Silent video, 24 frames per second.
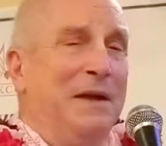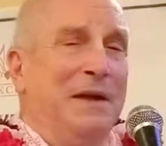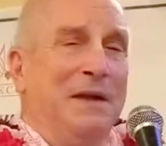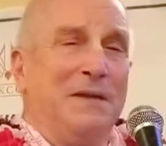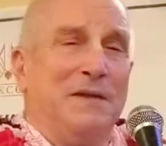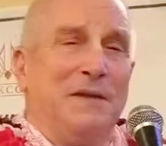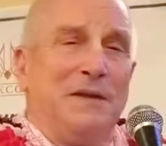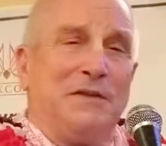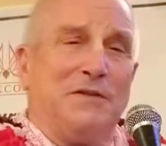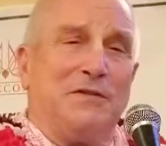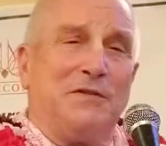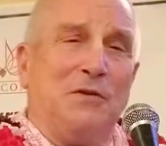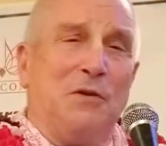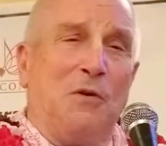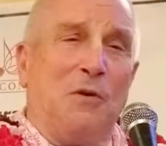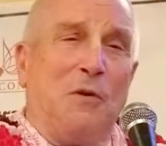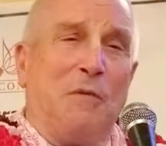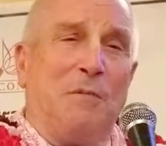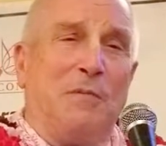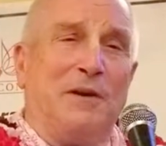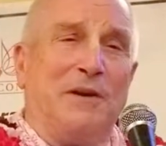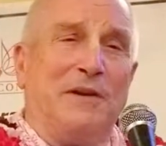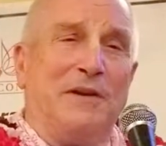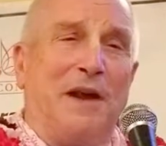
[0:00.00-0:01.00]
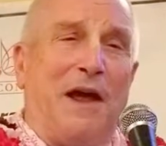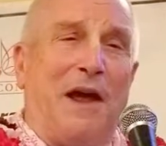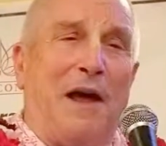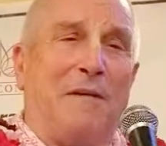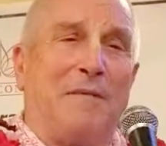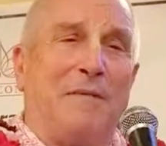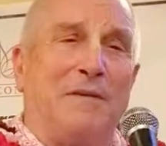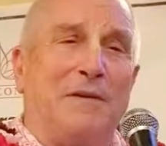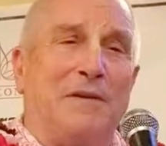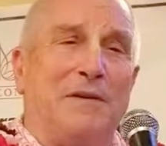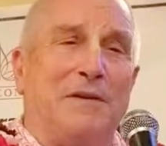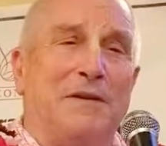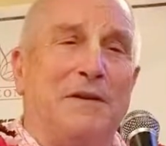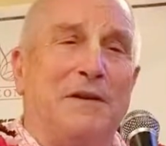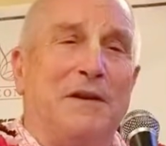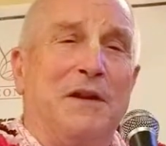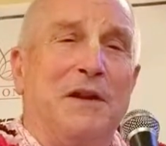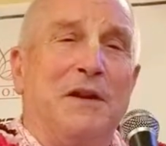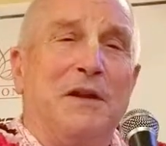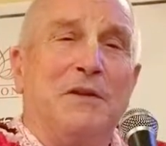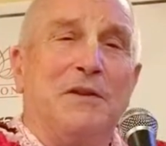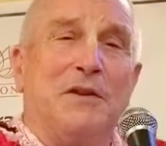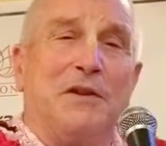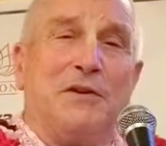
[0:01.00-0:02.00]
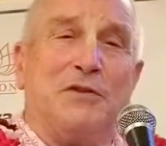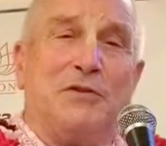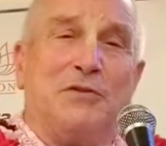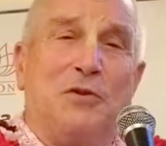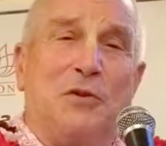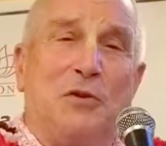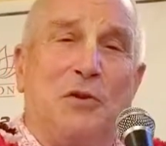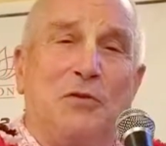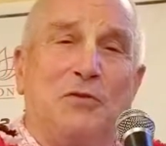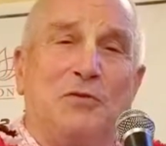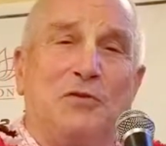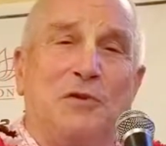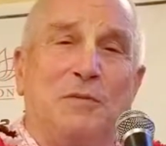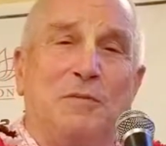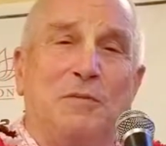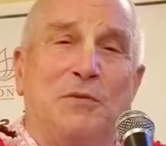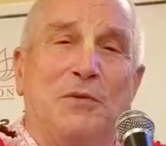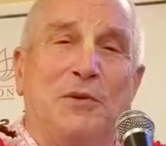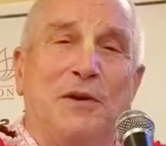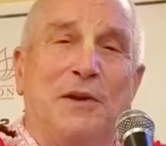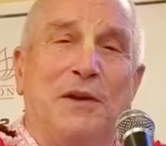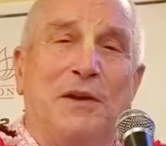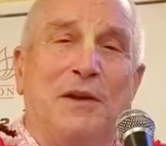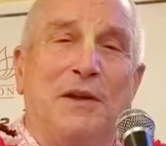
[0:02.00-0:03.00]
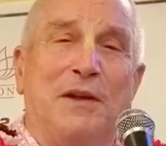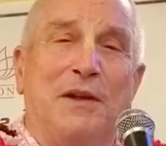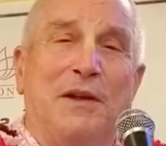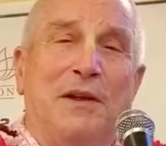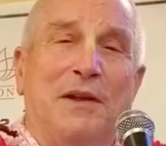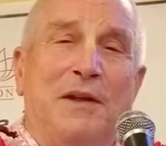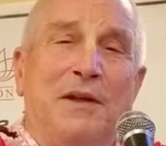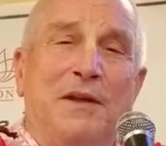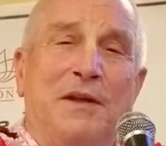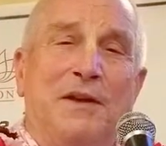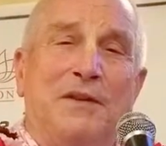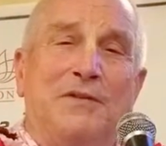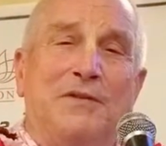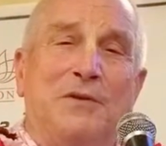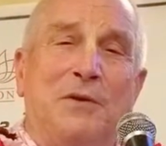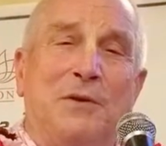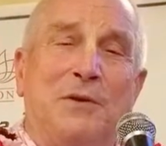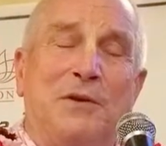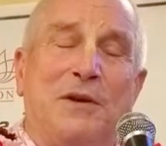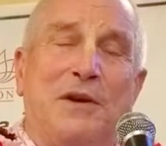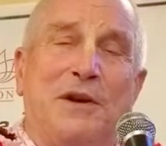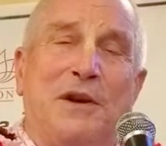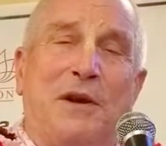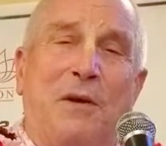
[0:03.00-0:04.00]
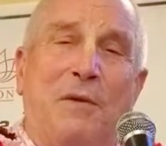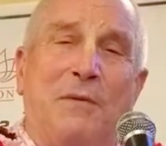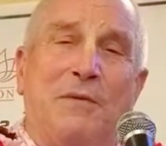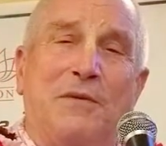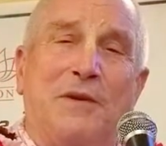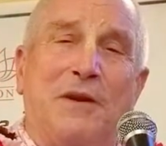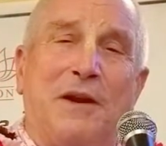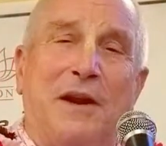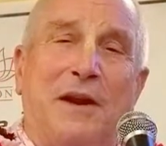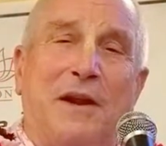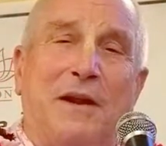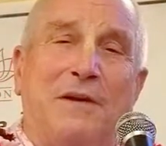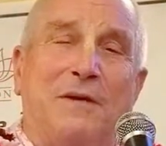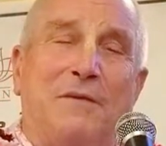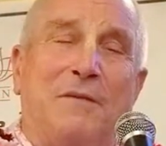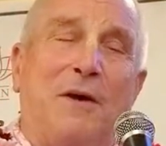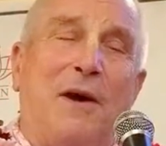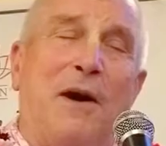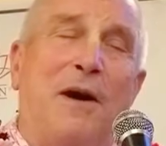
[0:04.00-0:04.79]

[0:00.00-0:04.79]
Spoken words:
There's no Vrindavan, there's no Jamuna, there's no Govardhan.